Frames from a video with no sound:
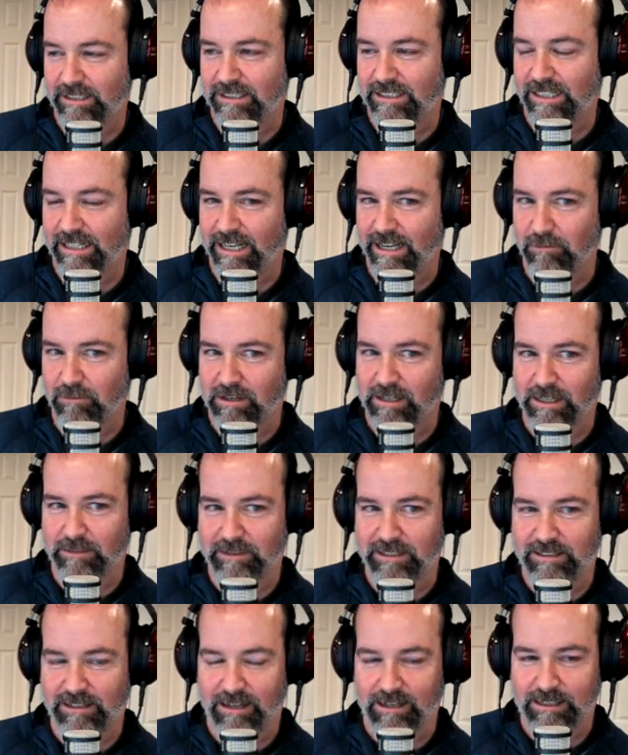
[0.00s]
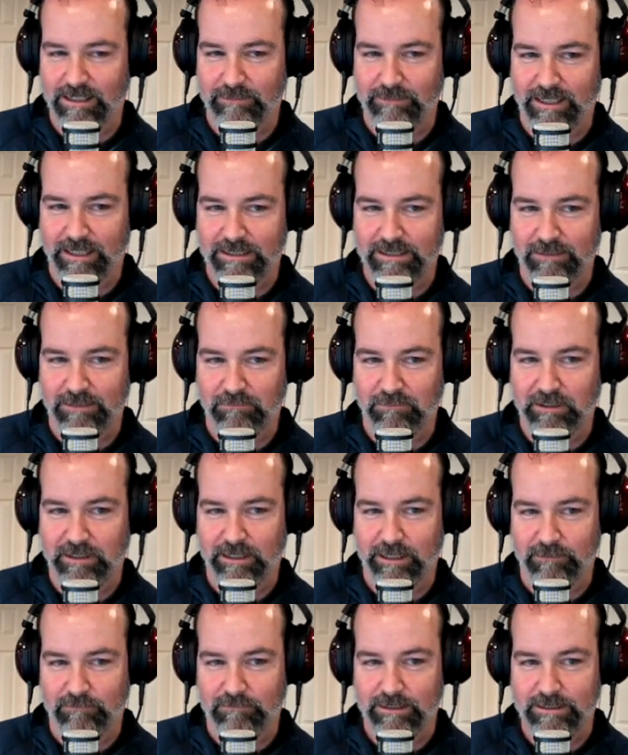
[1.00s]
today we're going to be talking about some
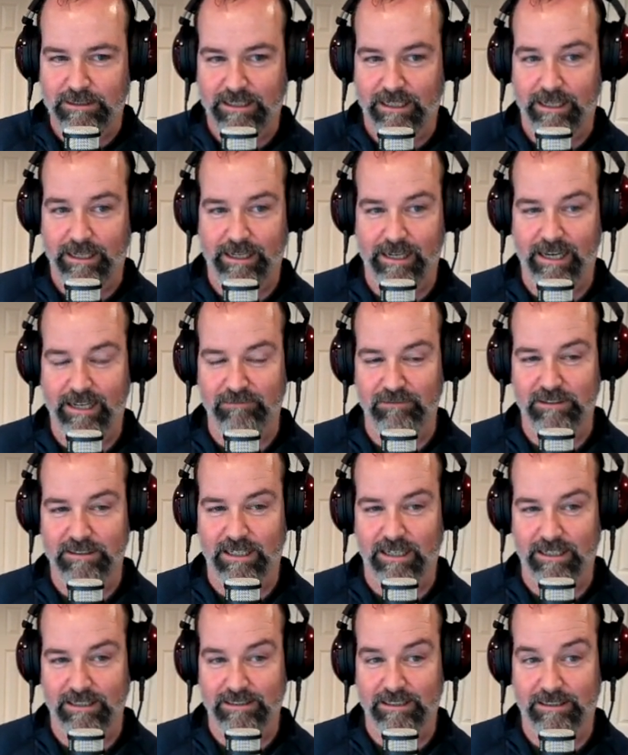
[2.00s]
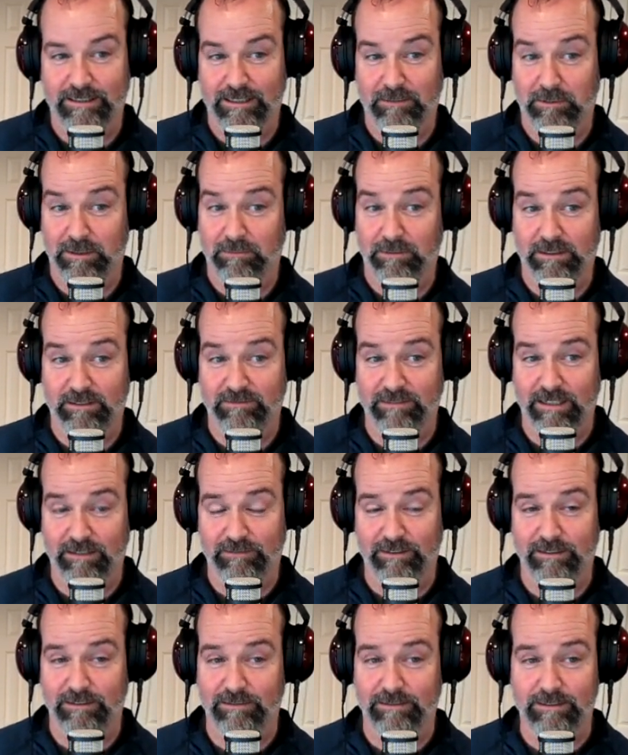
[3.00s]
really risque advertising that people have
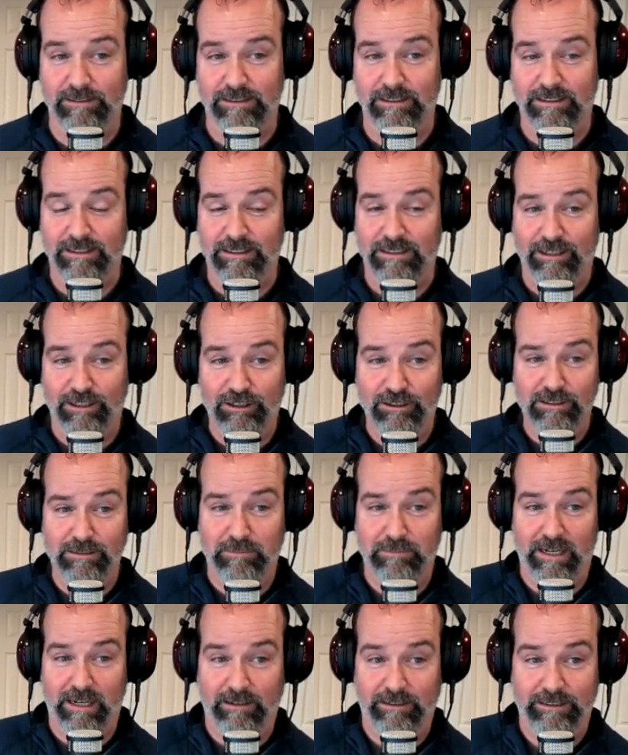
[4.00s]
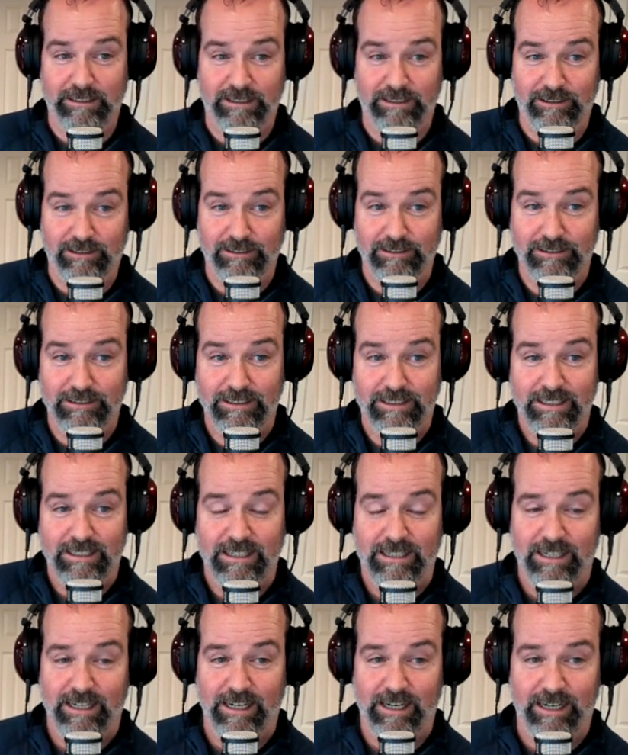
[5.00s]
never heard about here.
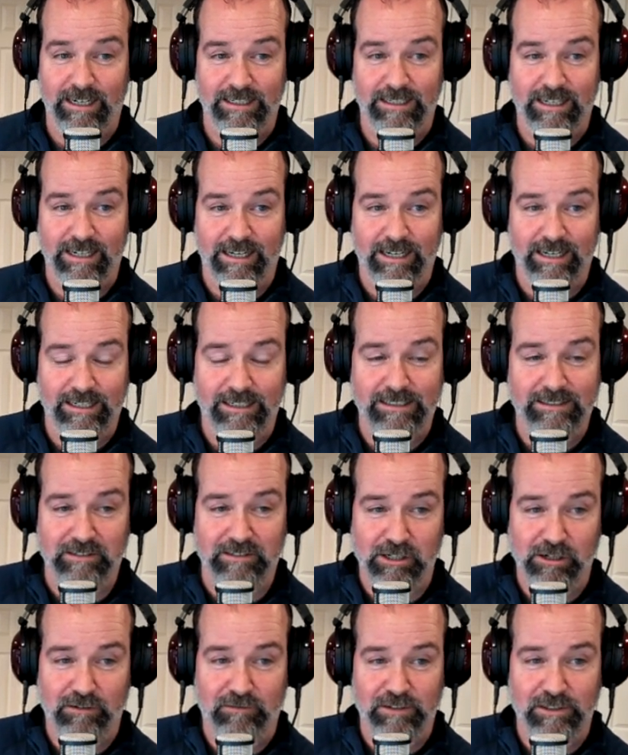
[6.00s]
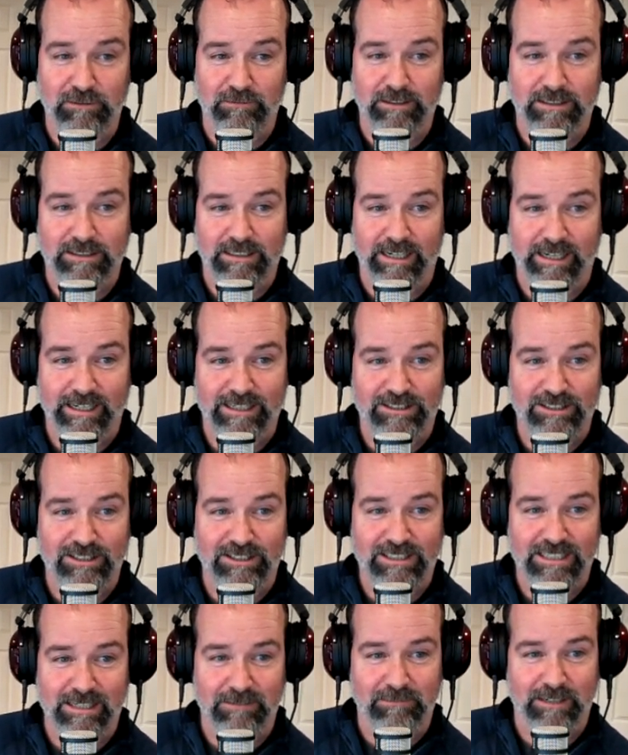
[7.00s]
And I don't even know if it's risque. It
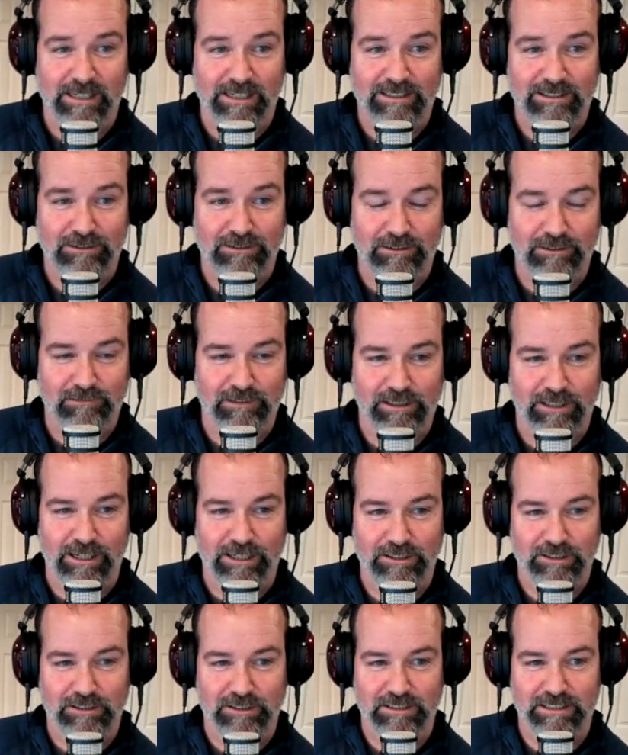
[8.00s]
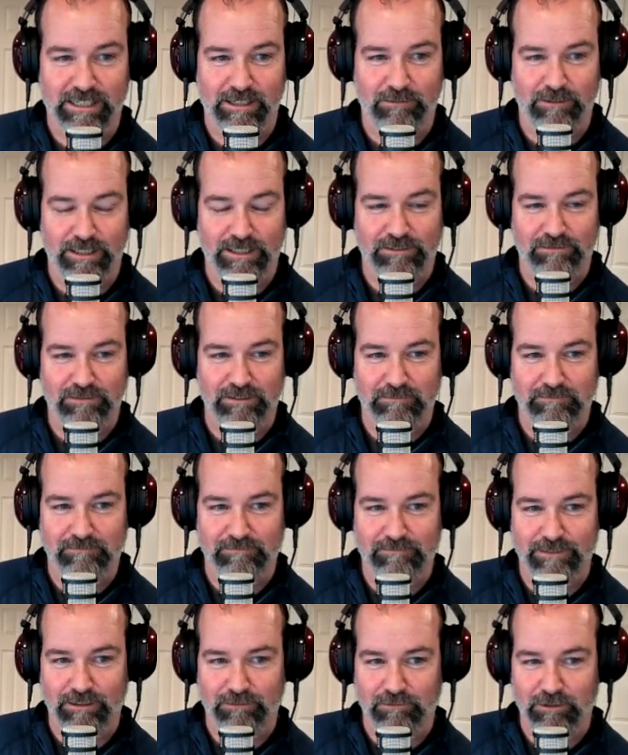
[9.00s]
just seemed like sort of a logical sequence
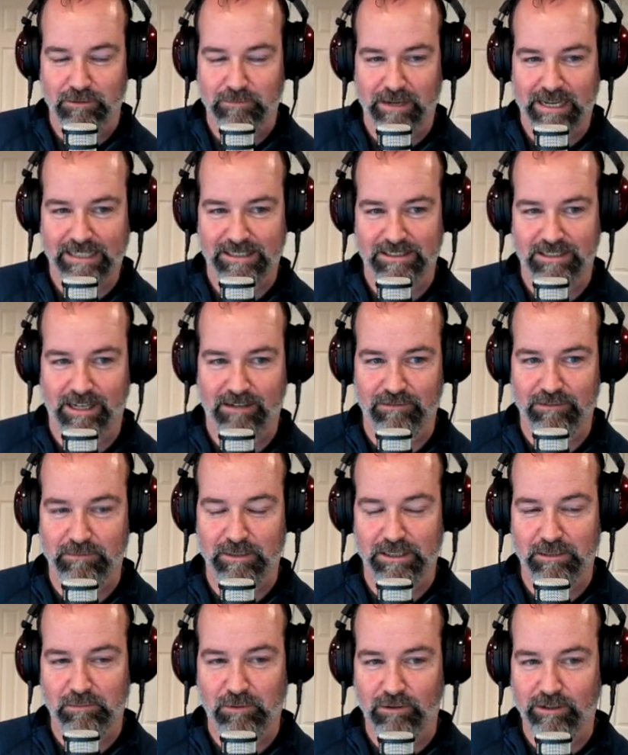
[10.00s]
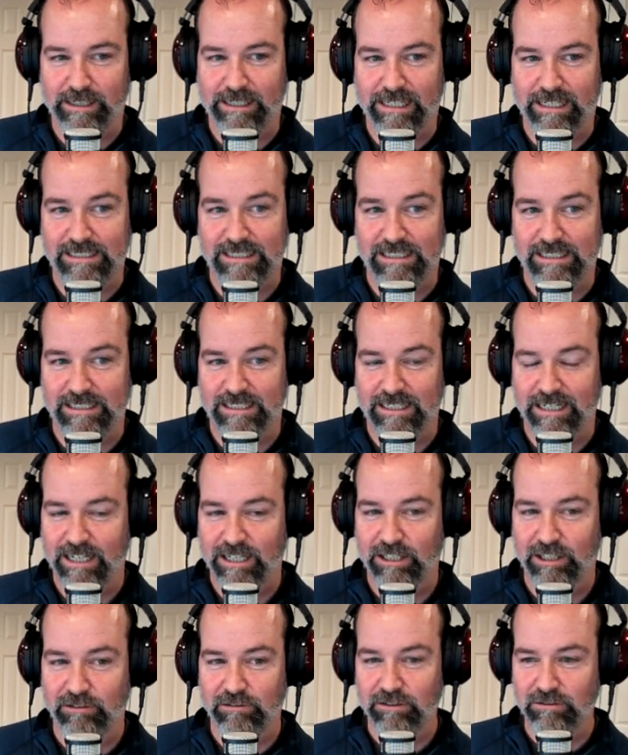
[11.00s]
from a romance novel. But the point is, is
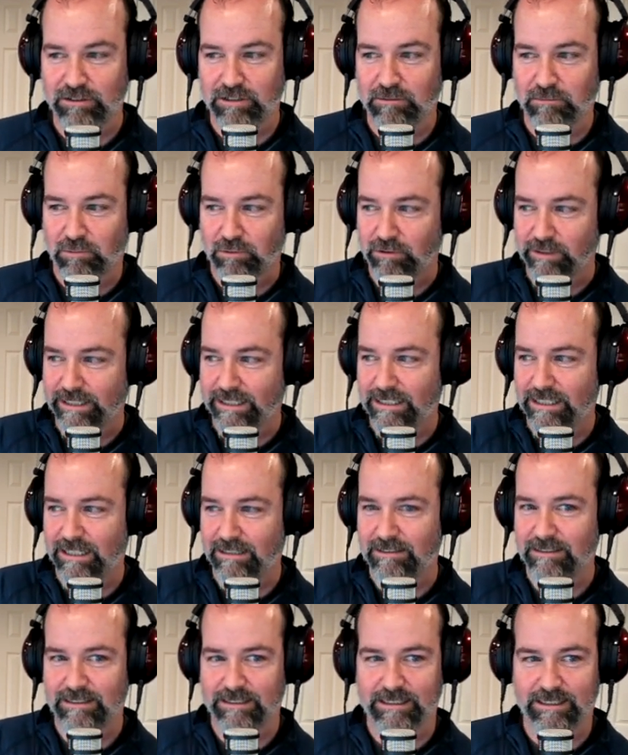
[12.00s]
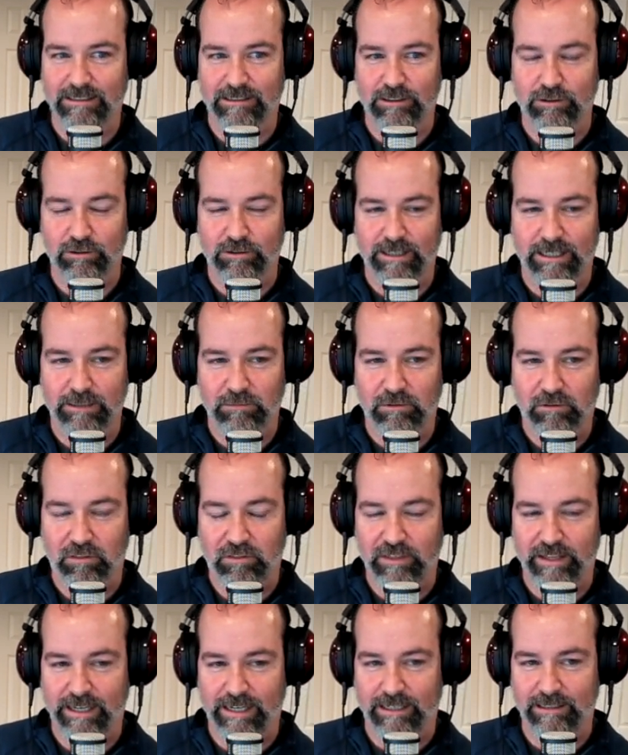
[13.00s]
you do some pretty incredible
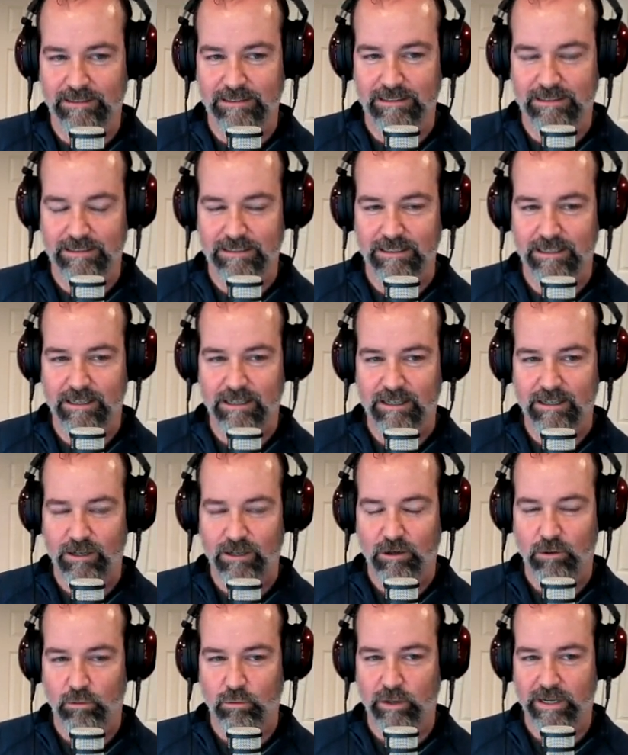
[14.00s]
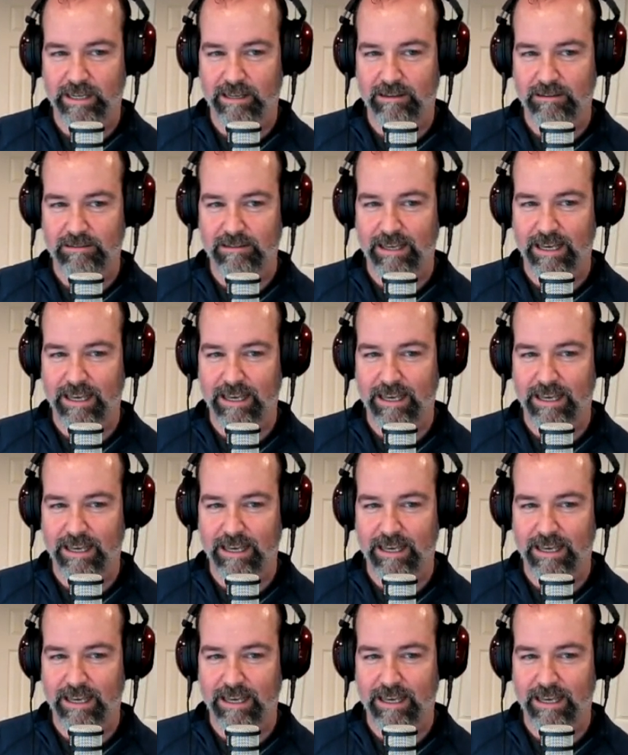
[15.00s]
things with